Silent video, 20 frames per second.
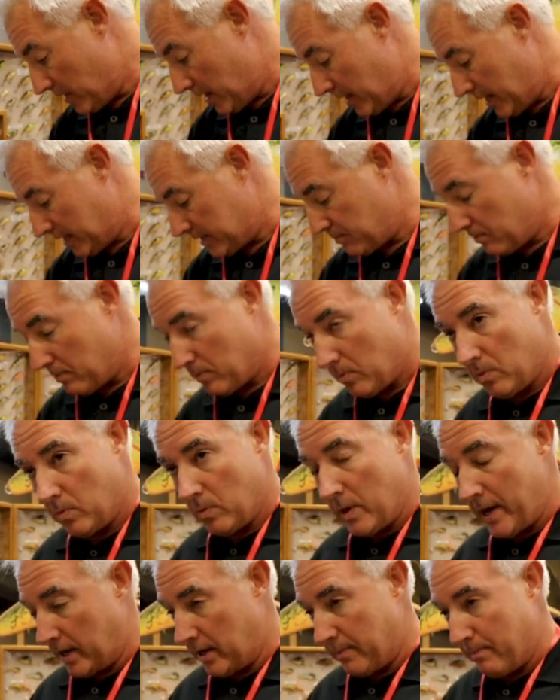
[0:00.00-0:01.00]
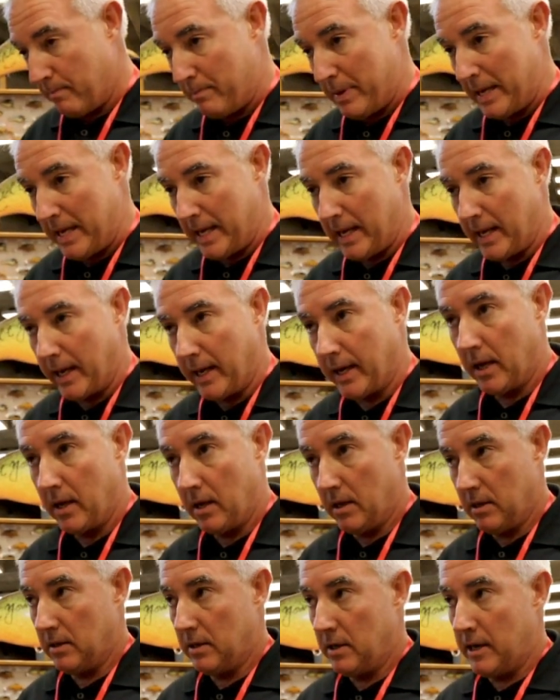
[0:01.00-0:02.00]
it's written big
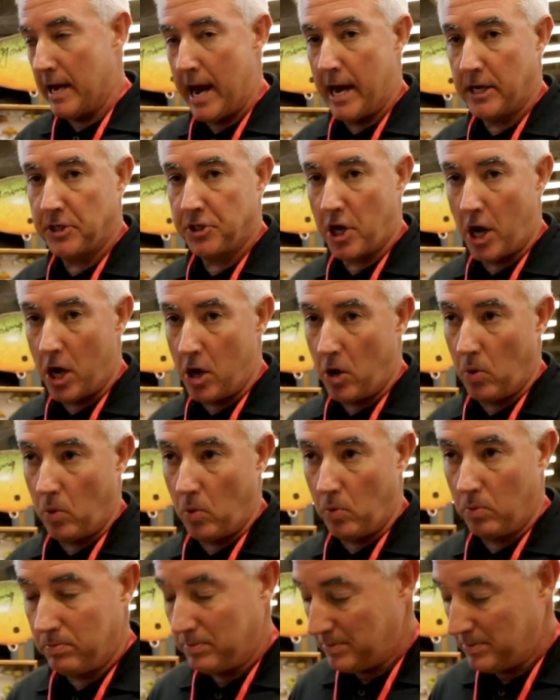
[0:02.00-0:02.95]
dash O